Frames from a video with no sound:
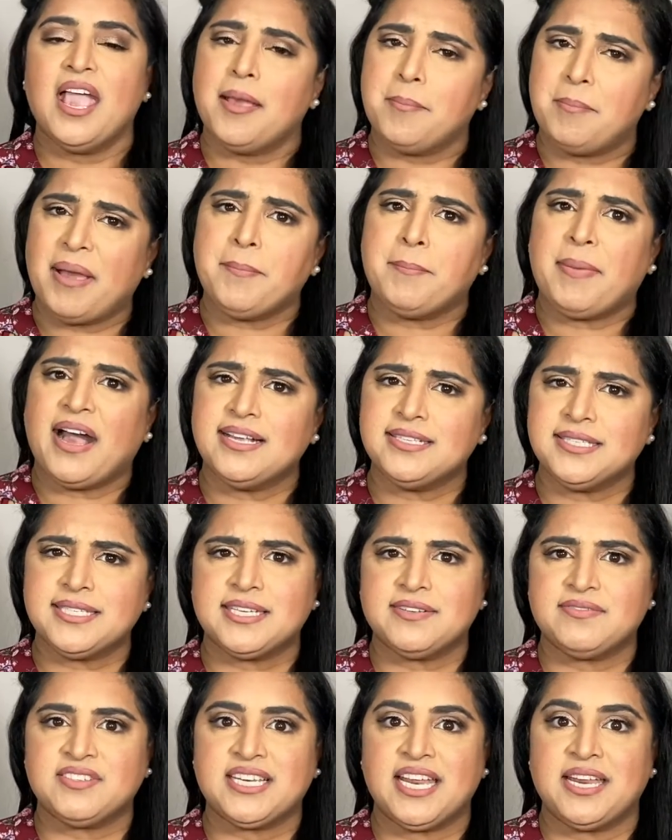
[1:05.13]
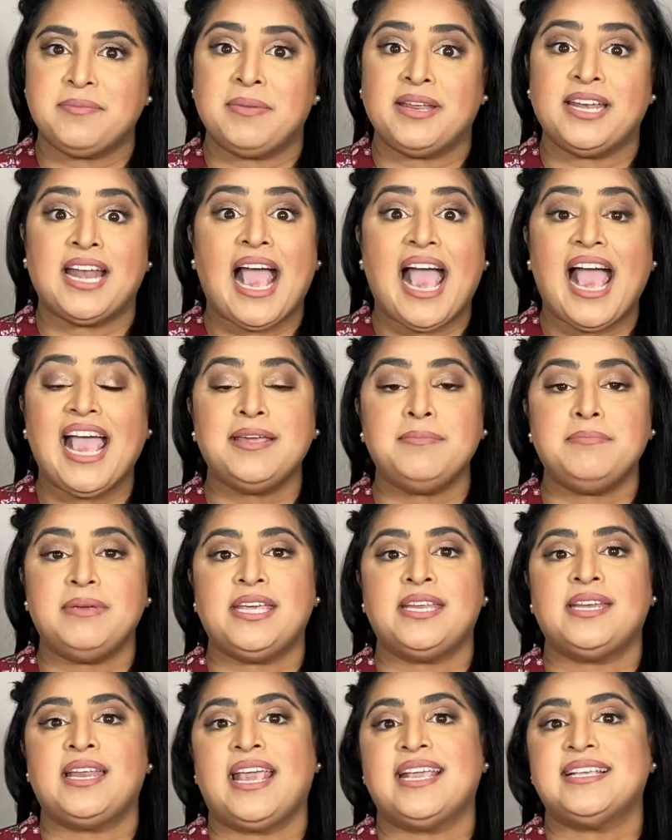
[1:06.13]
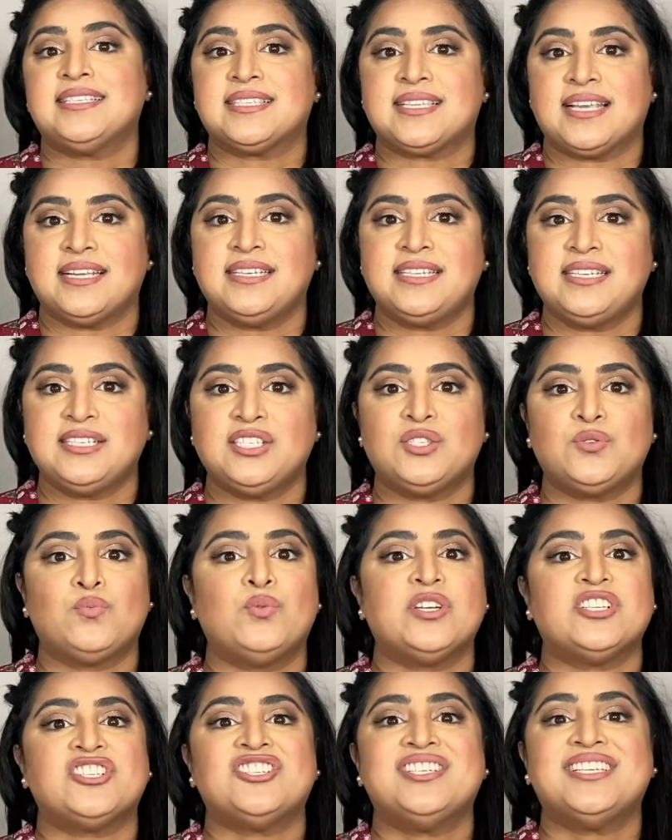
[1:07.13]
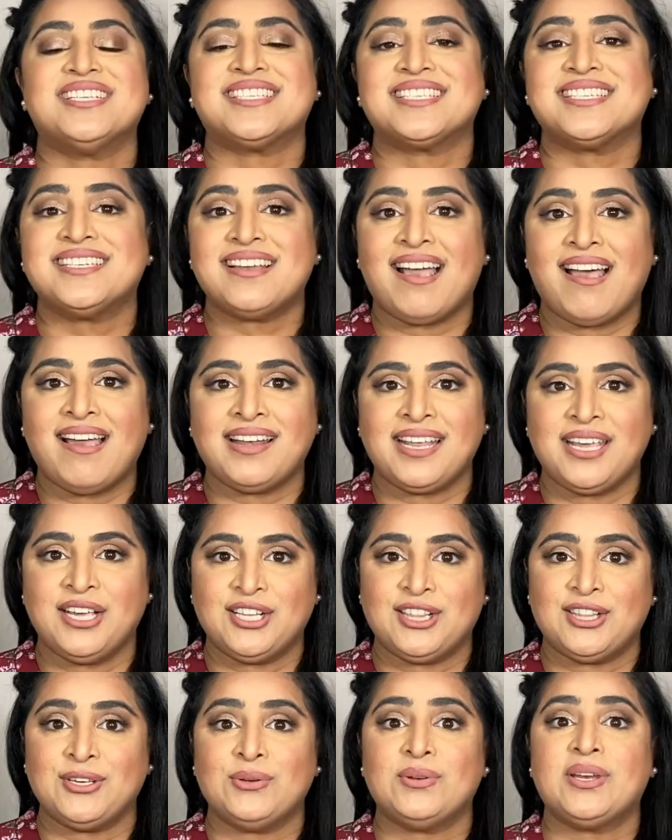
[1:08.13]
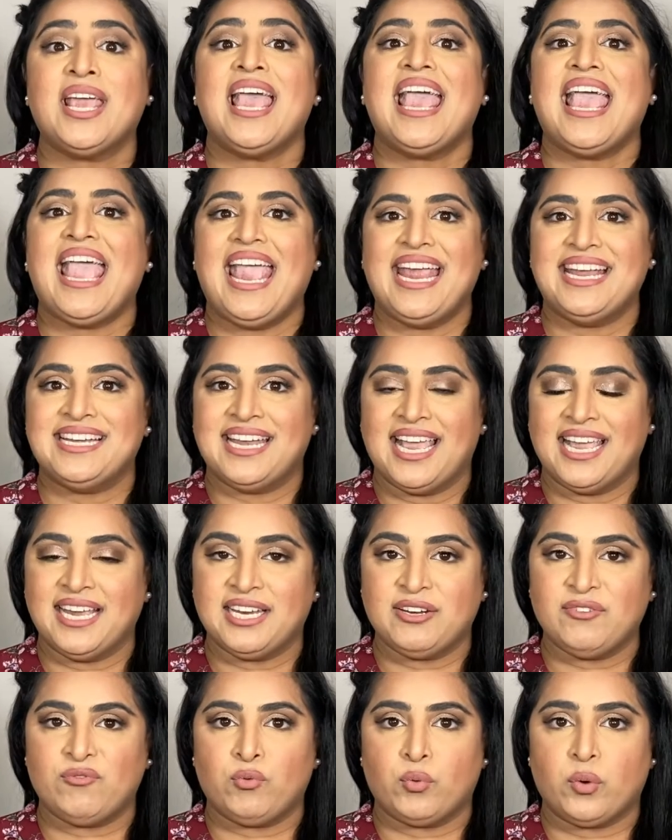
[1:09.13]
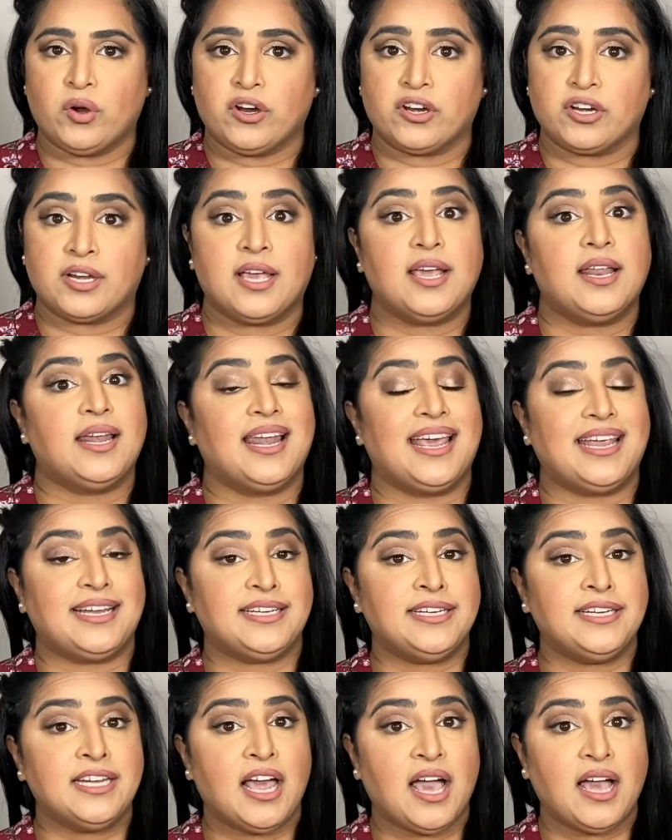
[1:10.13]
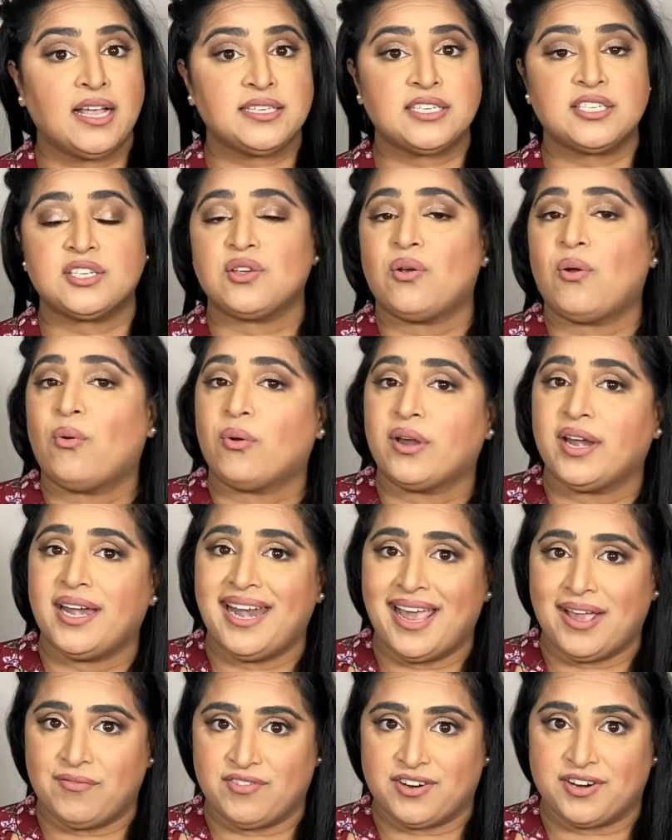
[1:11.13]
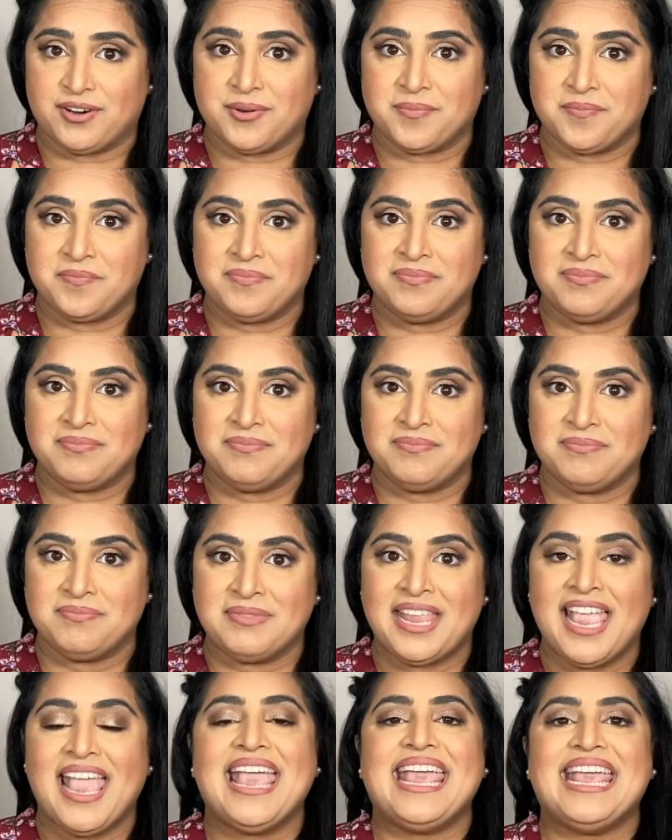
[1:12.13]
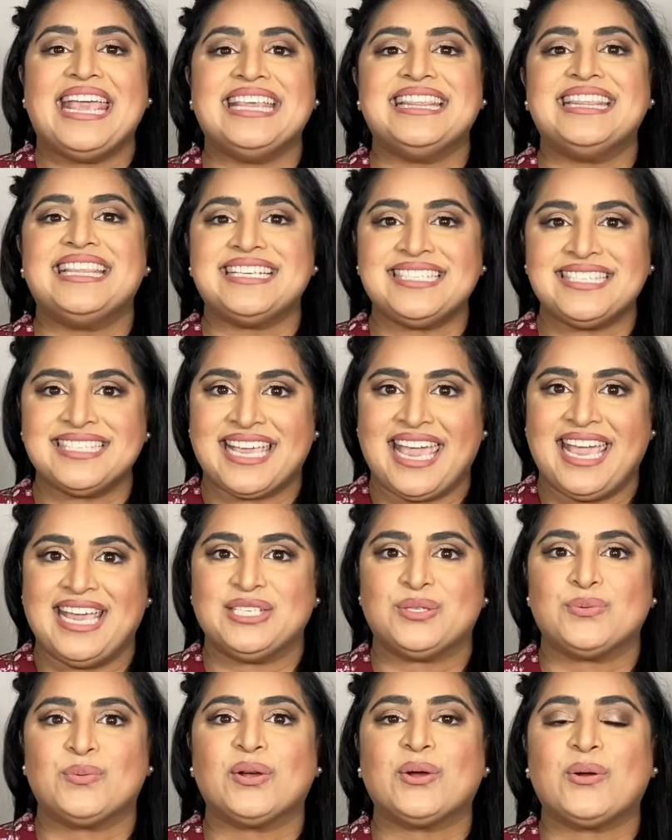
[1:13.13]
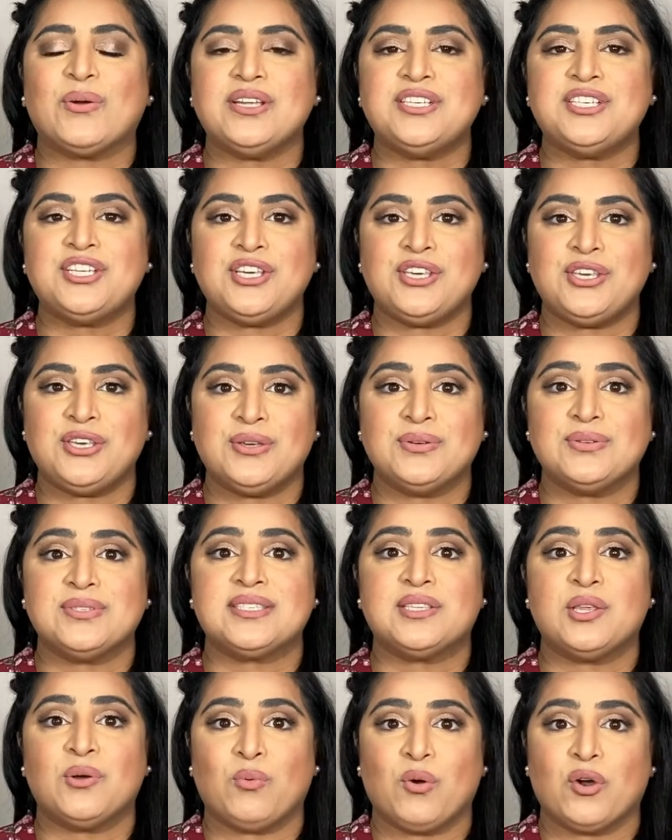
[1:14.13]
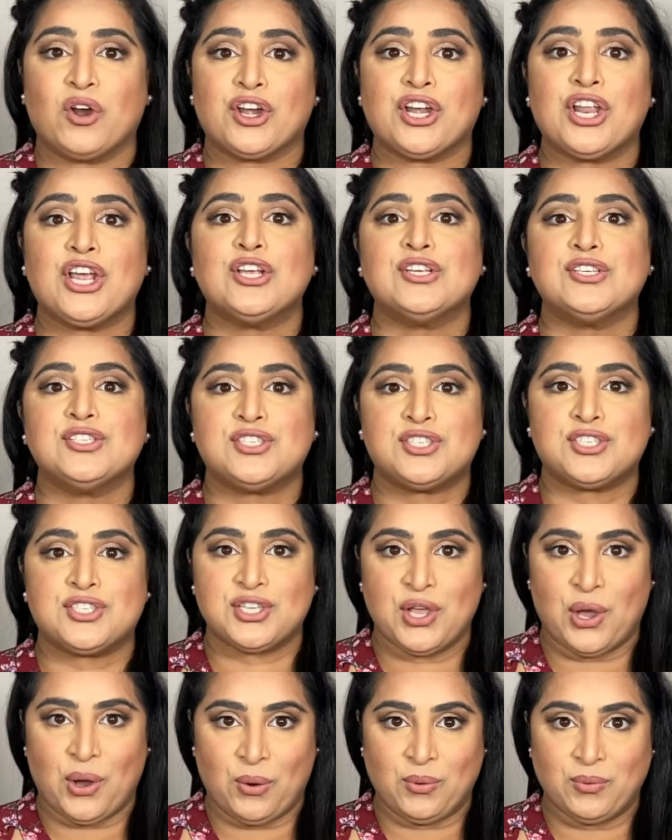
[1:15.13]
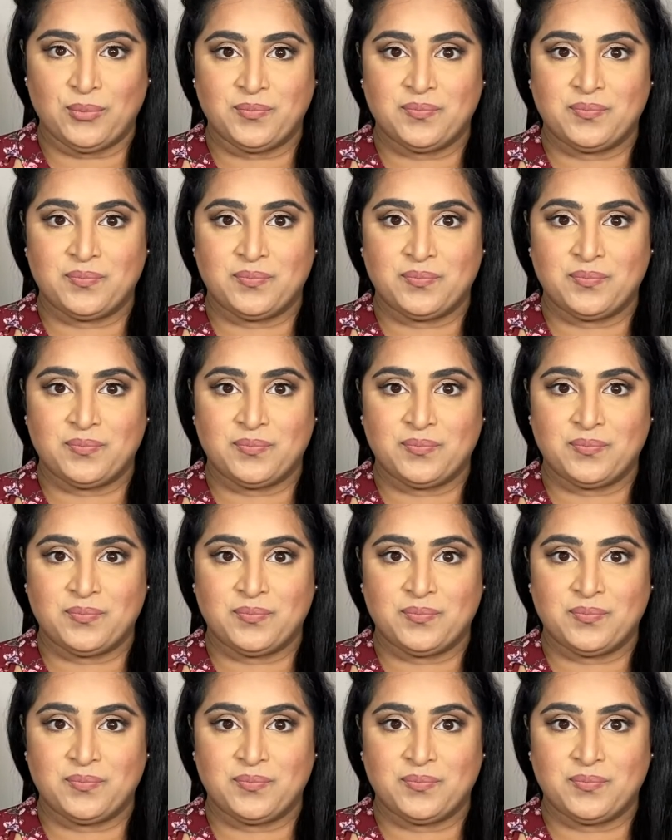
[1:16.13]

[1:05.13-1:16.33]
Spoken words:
By positive statement, I mean a sentence which does not include a negative word like not or never. In this case, we're going to use the word so.